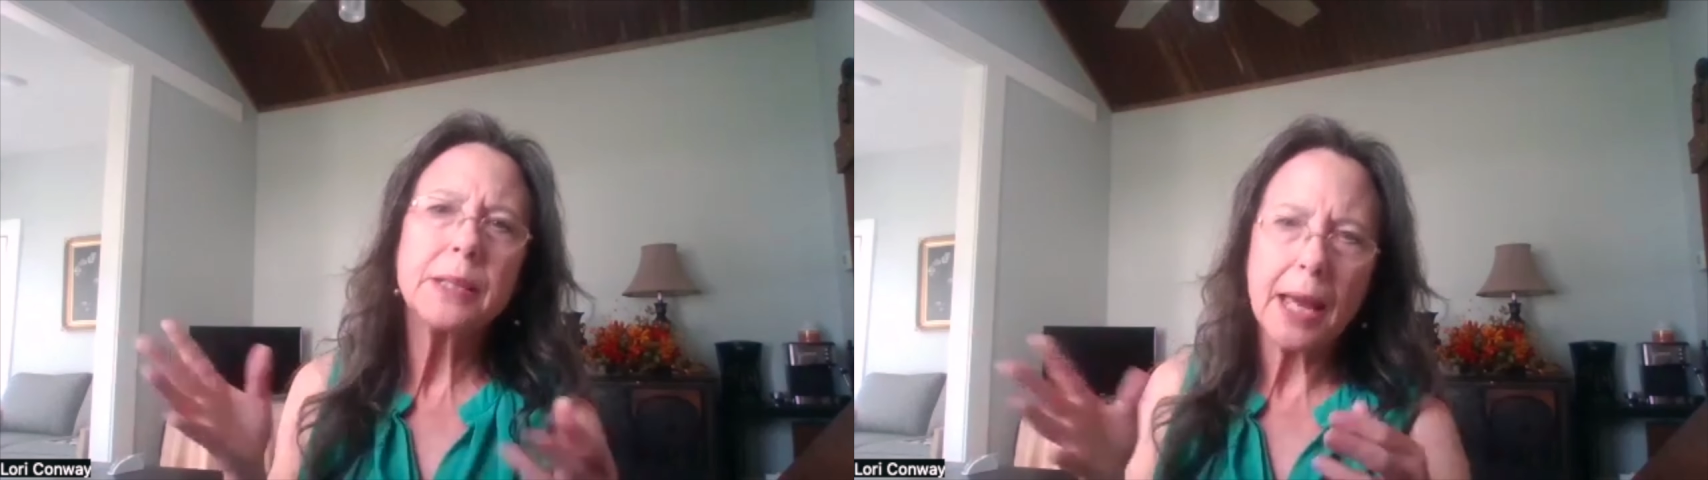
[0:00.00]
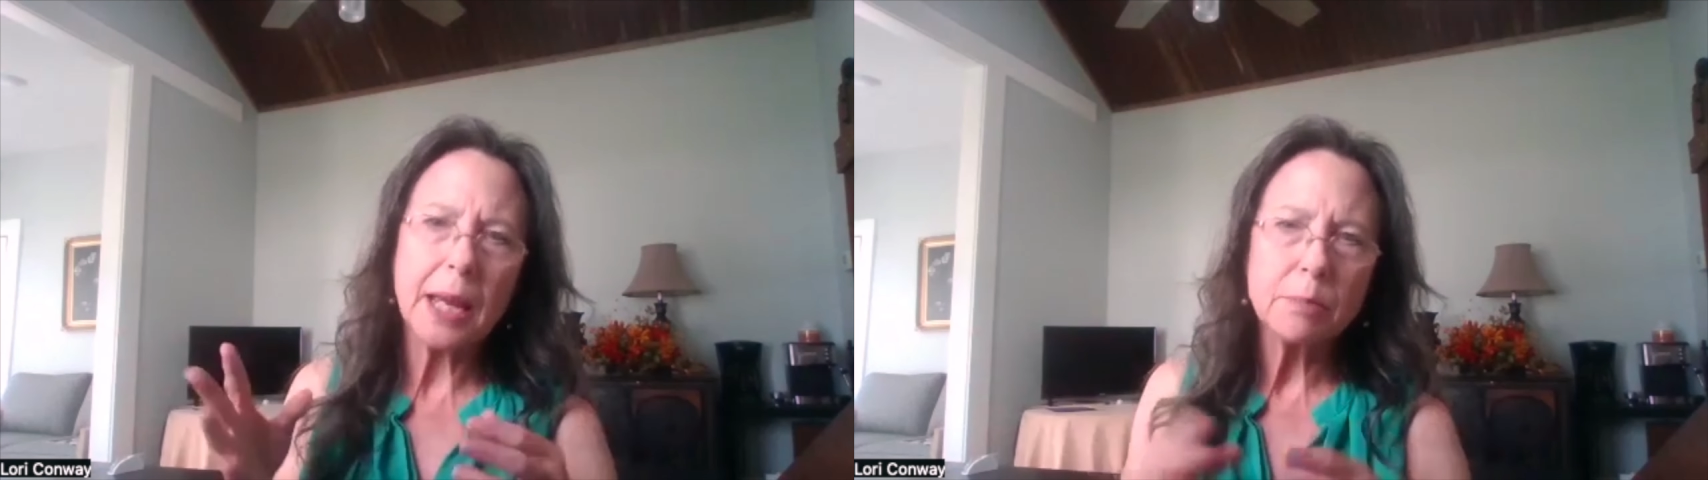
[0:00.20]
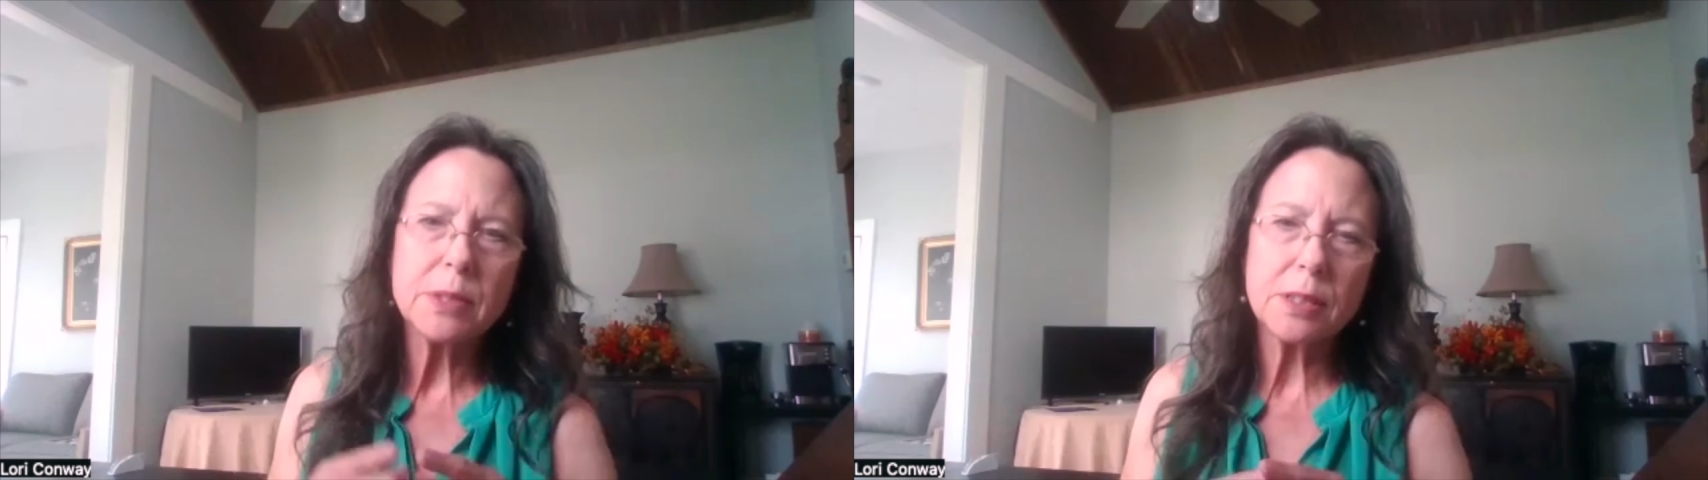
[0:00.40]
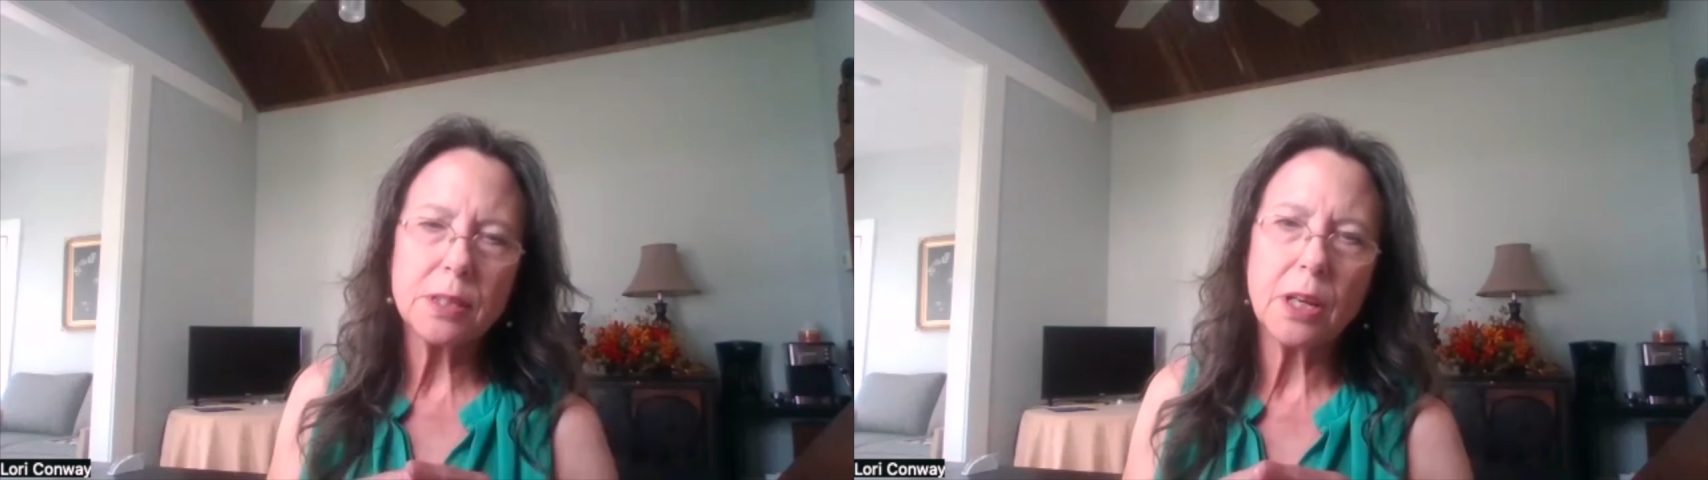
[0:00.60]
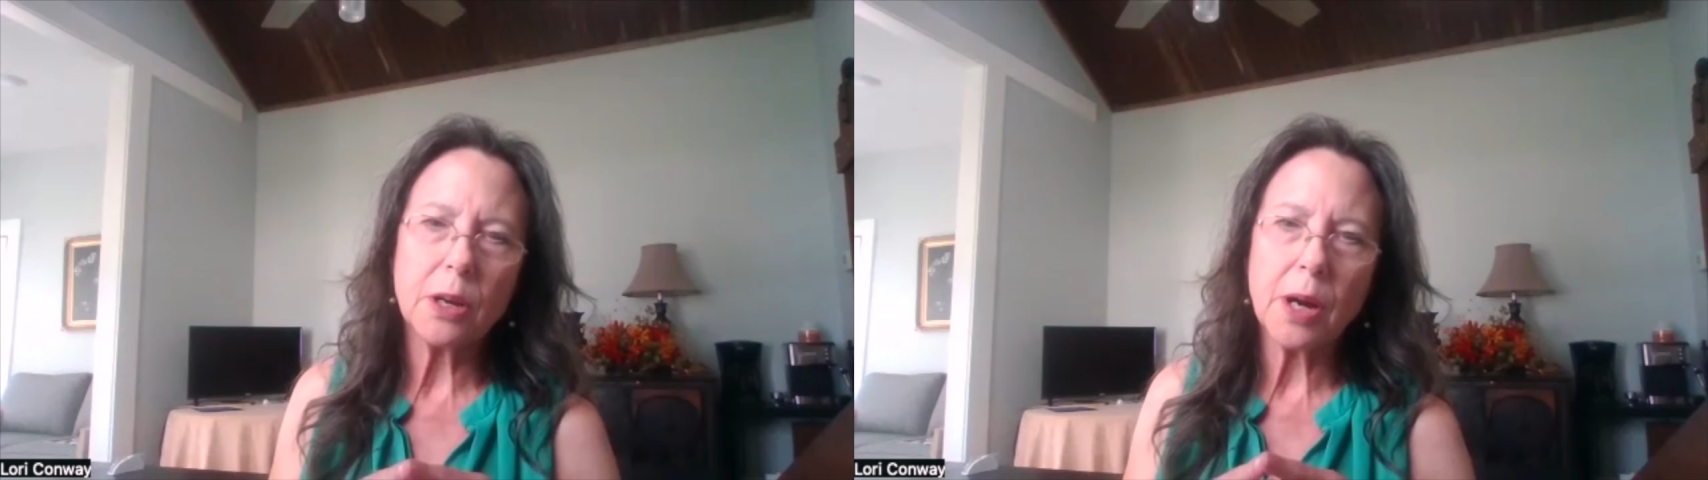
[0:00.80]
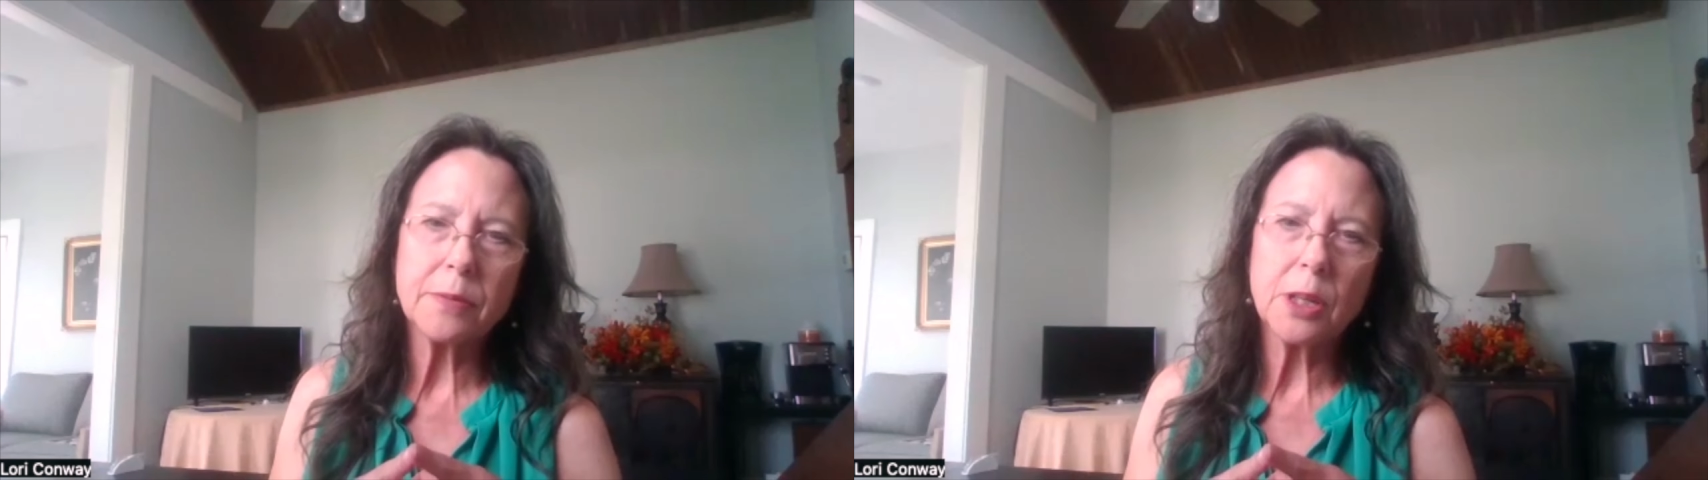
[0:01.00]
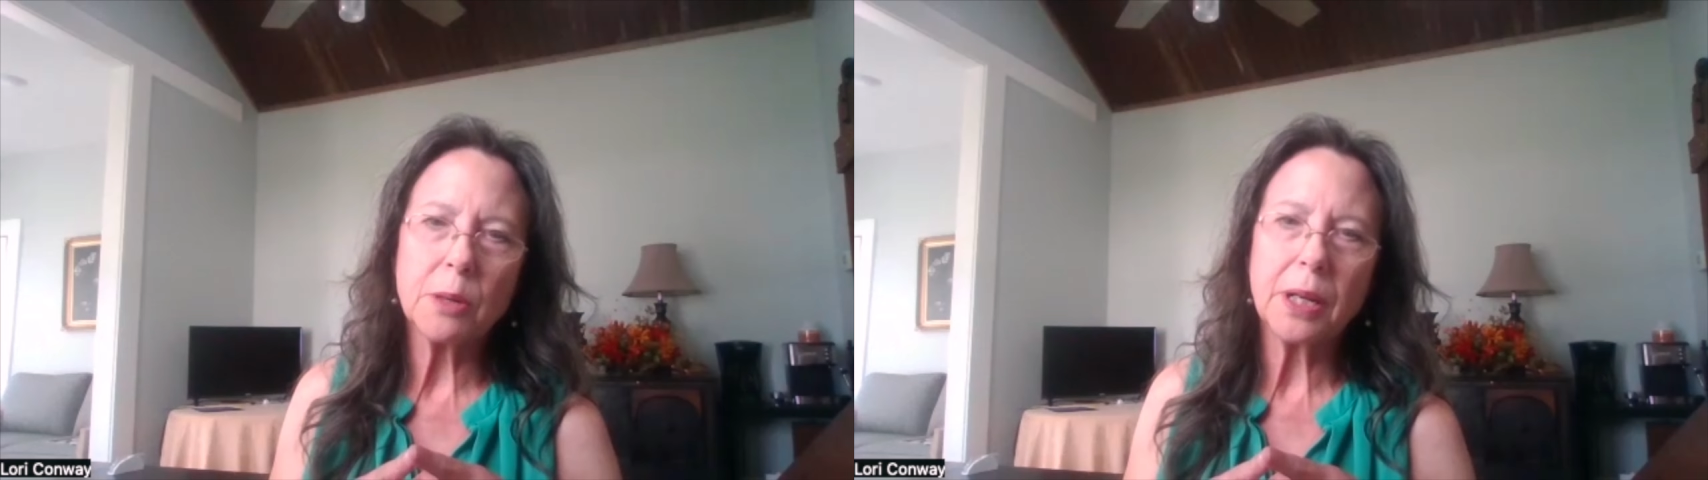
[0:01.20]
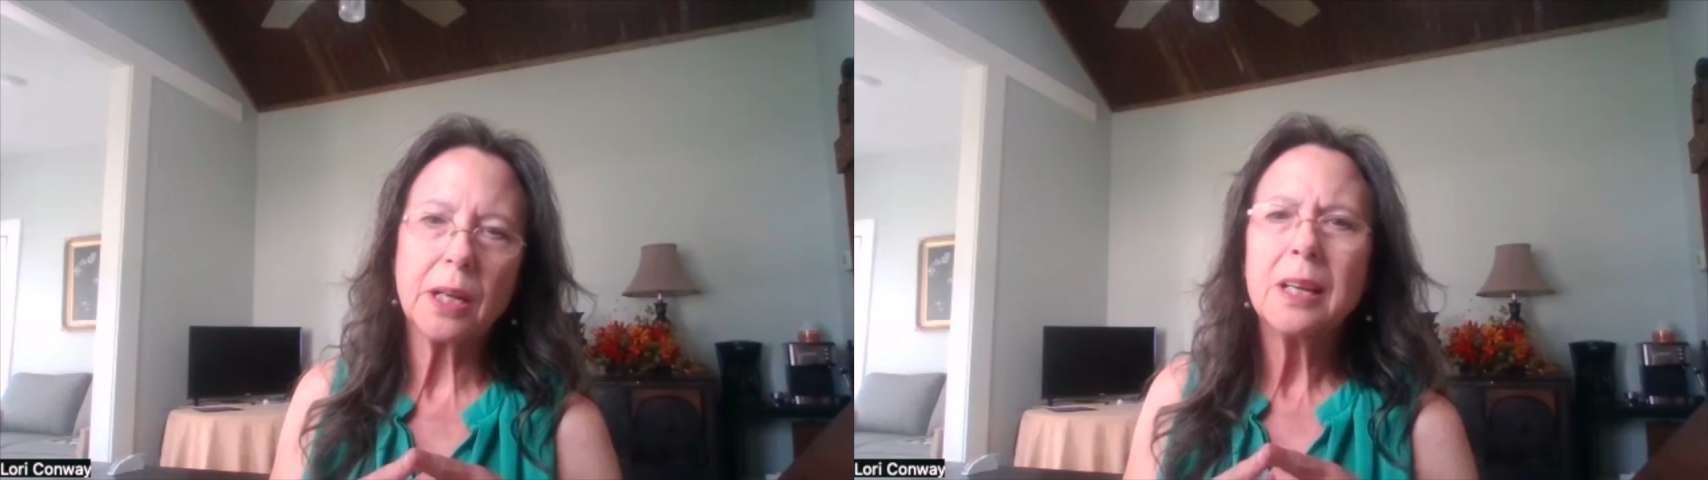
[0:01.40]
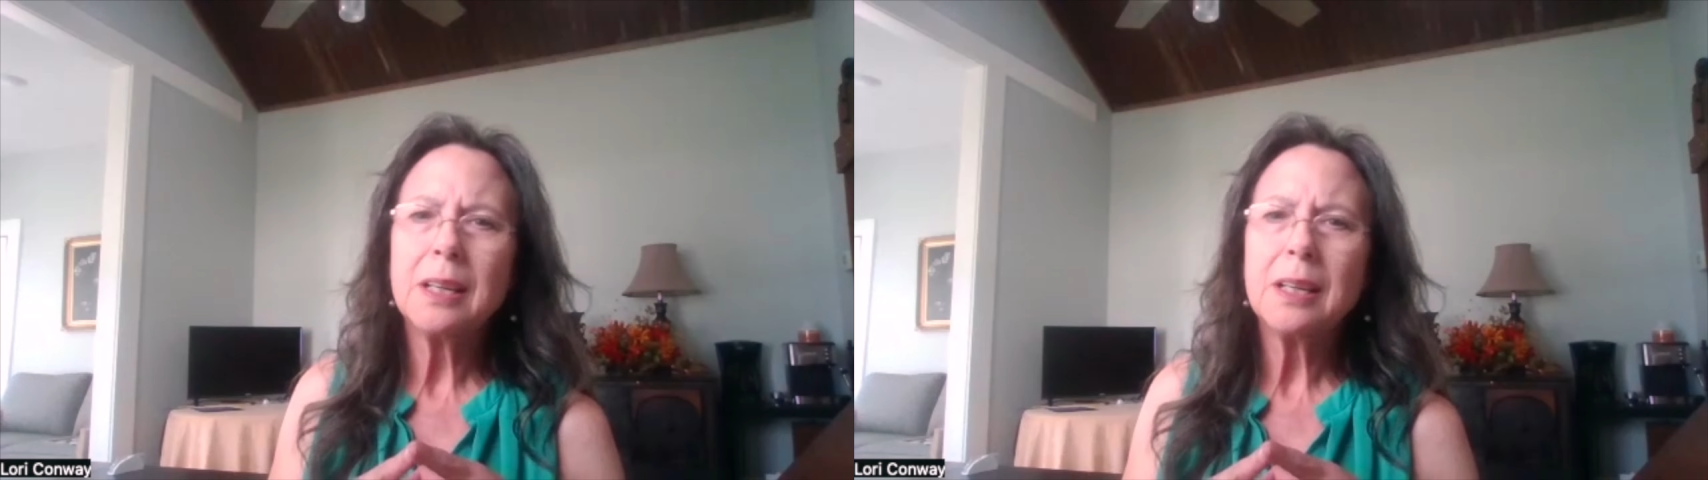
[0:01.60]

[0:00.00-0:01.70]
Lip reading: names out there, but